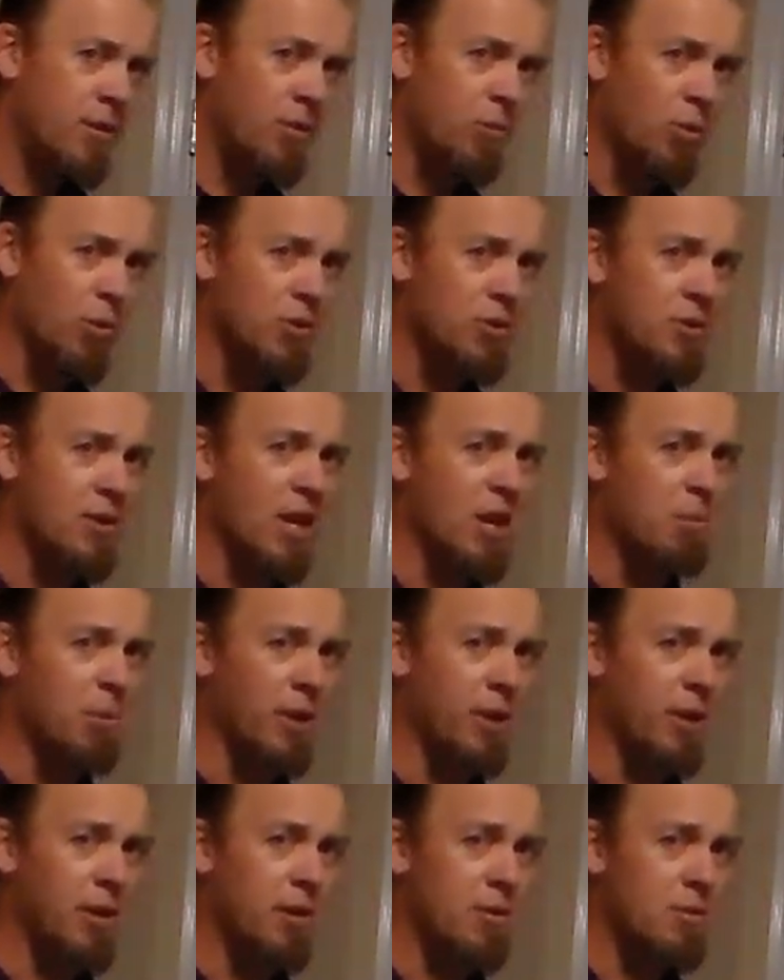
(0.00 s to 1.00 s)
the more
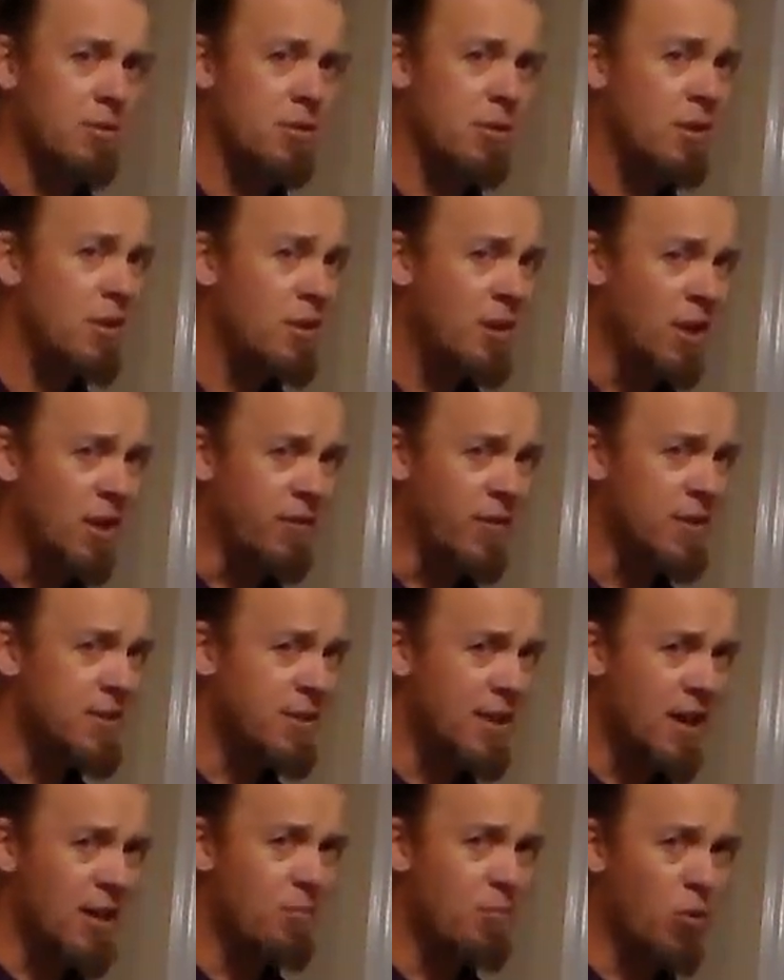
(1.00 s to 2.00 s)
stable it is. If
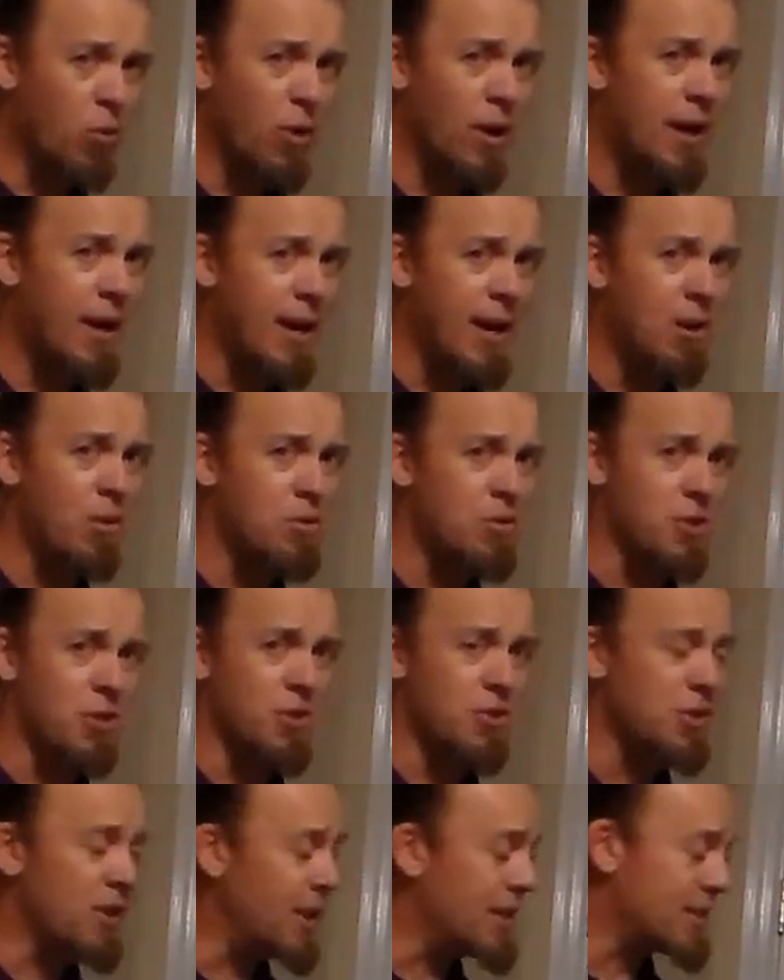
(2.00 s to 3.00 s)
it's got more
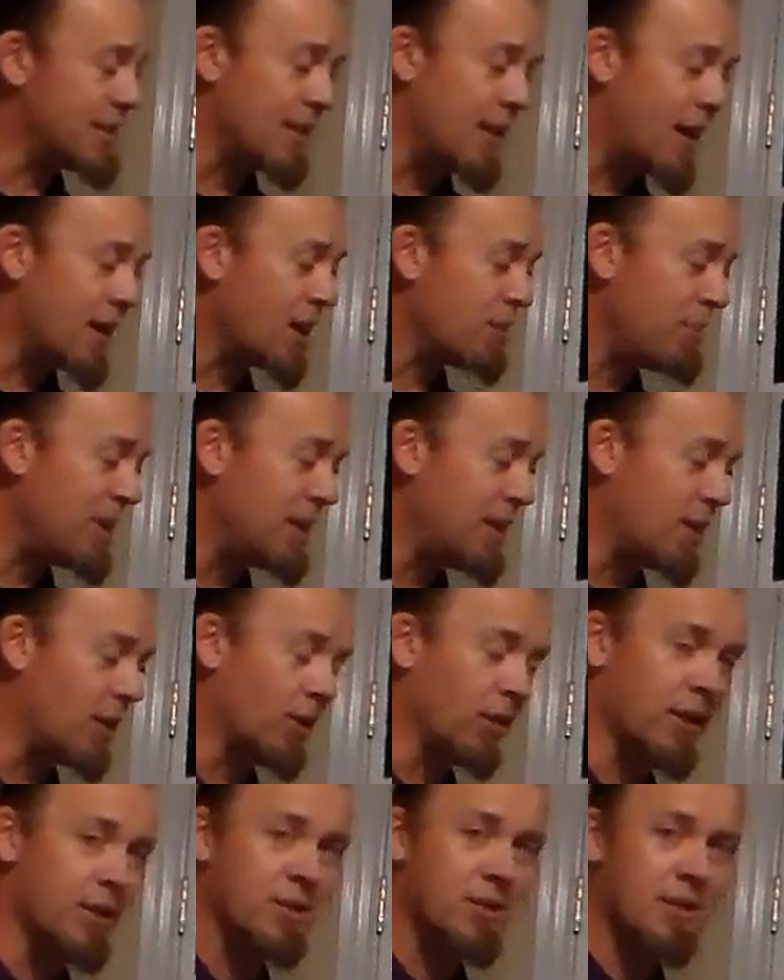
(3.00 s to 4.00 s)
hydrogens, it's not going to be
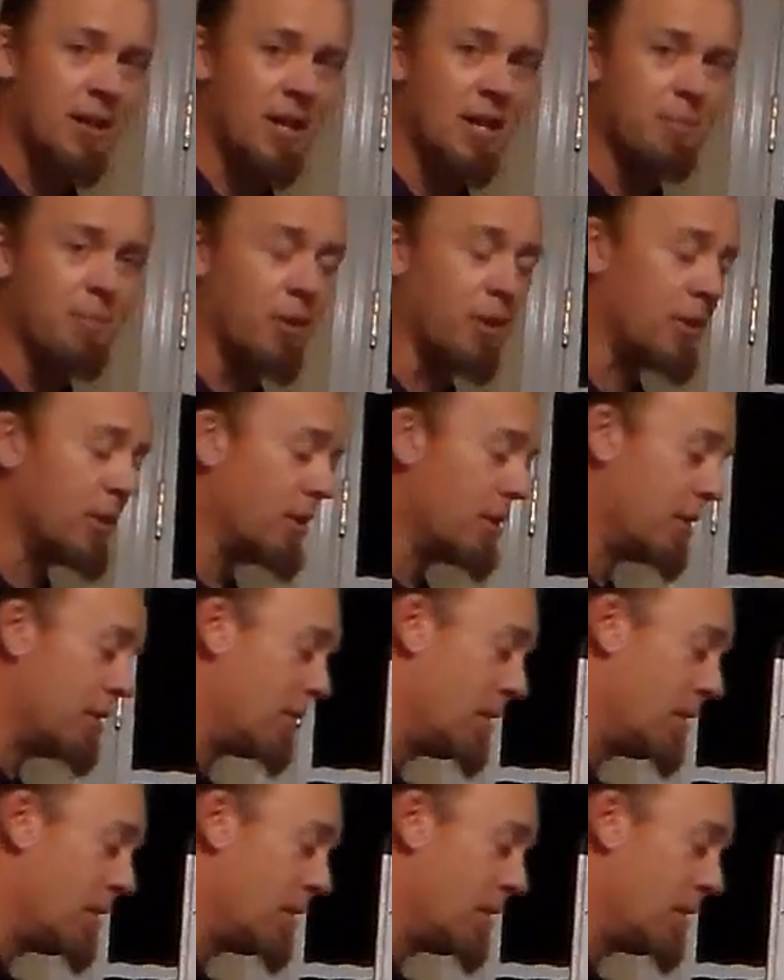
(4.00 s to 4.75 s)
nearly as stable.